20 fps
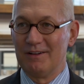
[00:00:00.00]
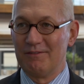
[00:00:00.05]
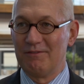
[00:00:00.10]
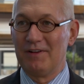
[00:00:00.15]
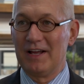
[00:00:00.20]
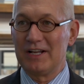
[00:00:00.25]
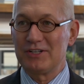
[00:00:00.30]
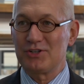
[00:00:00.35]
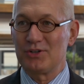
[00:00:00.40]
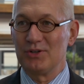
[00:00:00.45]
uh,
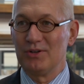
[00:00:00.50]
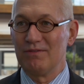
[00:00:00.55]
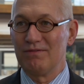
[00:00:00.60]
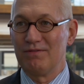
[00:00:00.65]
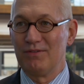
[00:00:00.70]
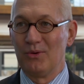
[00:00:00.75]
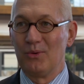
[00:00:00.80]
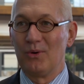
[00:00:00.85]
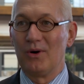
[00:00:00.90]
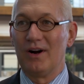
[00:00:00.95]
vaginal
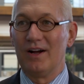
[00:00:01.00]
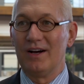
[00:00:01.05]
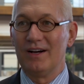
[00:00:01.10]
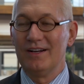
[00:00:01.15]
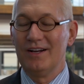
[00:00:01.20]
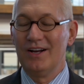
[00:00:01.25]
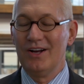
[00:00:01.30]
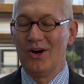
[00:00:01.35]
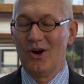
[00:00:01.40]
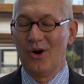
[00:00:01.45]
flora,
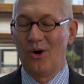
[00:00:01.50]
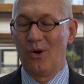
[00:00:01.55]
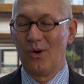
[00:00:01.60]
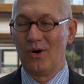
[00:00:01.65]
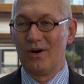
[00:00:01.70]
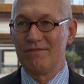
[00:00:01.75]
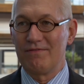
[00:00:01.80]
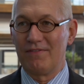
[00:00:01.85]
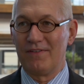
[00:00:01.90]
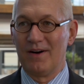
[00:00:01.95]

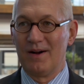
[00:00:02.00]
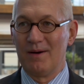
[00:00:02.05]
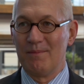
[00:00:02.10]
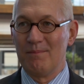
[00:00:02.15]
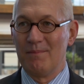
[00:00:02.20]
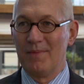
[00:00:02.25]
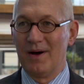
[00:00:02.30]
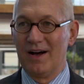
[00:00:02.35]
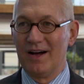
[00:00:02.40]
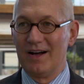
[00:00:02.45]
or
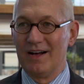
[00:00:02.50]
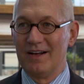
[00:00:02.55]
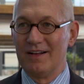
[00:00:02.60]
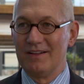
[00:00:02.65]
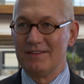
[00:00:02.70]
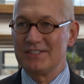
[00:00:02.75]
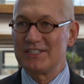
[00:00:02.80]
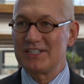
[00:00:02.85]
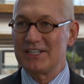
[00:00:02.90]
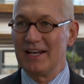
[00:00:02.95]
from
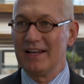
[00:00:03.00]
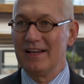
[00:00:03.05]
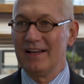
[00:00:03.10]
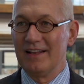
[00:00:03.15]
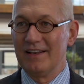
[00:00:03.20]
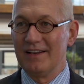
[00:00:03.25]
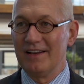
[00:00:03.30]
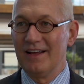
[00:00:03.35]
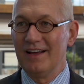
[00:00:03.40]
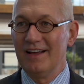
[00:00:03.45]
uh,
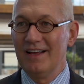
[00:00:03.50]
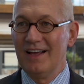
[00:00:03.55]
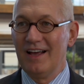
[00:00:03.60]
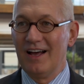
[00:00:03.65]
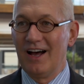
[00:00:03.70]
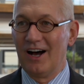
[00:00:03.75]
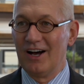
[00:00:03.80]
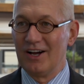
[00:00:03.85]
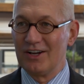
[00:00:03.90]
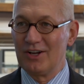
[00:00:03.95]
skin
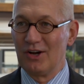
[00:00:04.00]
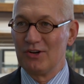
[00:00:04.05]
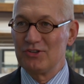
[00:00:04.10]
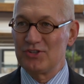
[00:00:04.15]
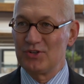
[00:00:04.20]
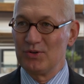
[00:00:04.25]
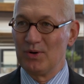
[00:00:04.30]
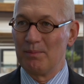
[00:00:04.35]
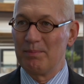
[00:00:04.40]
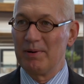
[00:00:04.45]
uh,
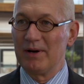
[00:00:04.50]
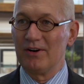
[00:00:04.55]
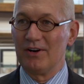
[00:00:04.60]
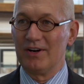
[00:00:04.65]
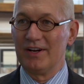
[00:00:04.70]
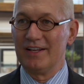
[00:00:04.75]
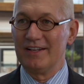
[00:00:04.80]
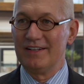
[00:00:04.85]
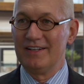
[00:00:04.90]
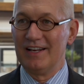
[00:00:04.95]
goes through a
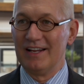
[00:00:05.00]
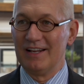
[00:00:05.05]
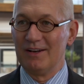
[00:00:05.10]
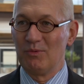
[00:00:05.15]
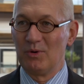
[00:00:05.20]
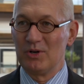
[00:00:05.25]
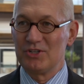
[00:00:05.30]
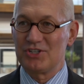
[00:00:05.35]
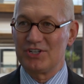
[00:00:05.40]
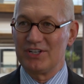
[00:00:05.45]
period in
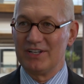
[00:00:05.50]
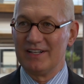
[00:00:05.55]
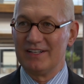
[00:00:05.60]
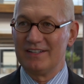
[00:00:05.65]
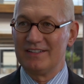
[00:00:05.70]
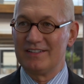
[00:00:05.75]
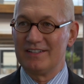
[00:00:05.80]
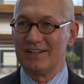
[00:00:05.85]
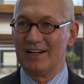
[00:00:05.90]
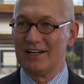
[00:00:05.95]
which it
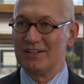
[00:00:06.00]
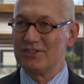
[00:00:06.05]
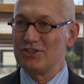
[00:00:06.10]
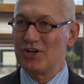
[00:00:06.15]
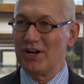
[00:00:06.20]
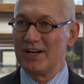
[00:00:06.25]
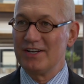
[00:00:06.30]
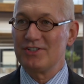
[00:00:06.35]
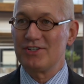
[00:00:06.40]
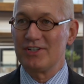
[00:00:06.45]
uh,
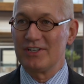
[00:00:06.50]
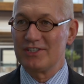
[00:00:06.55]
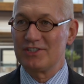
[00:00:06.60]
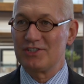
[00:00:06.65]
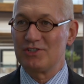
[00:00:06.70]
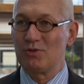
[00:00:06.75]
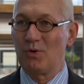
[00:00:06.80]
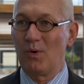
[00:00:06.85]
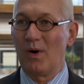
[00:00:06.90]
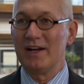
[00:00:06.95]

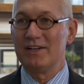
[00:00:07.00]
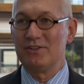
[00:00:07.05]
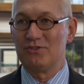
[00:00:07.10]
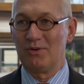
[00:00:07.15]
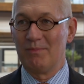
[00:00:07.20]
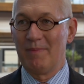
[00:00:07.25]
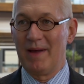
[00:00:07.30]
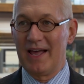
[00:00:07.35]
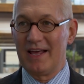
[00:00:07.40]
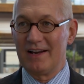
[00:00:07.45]
changes quite
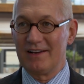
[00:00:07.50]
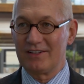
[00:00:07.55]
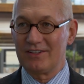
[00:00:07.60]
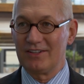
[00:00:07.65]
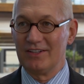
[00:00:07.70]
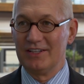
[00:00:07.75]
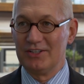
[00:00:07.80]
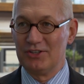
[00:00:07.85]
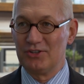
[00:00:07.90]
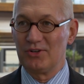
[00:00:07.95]

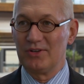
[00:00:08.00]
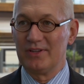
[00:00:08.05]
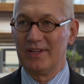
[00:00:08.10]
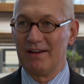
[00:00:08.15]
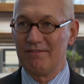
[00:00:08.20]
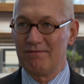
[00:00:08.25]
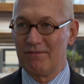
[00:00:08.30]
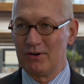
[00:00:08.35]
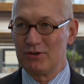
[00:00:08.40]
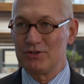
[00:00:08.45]
dramatically during
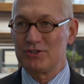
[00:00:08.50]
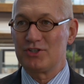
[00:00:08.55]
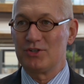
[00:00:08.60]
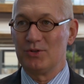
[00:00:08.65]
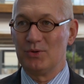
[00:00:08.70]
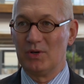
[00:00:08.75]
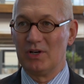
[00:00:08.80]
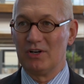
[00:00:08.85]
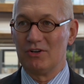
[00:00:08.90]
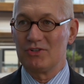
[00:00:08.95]
that first
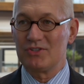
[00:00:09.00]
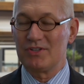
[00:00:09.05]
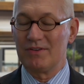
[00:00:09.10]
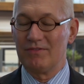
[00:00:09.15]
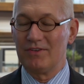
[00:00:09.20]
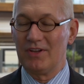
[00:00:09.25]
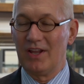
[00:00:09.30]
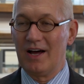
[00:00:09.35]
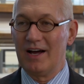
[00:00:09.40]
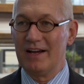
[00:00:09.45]
two years
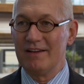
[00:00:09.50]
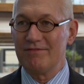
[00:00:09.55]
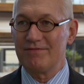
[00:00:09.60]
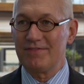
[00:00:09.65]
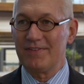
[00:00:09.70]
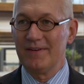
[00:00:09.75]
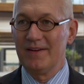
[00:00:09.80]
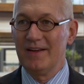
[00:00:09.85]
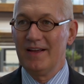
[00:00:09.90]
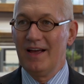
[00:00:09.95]
of life.